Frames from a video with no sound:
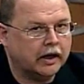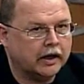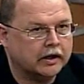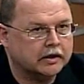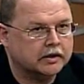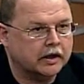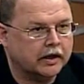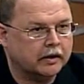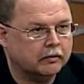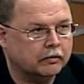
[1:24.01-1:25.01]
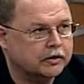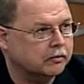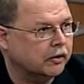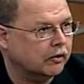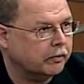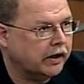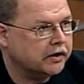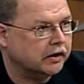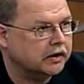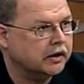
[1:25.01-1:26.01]
as a whistleblower
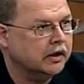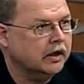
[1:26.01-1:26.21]
patient,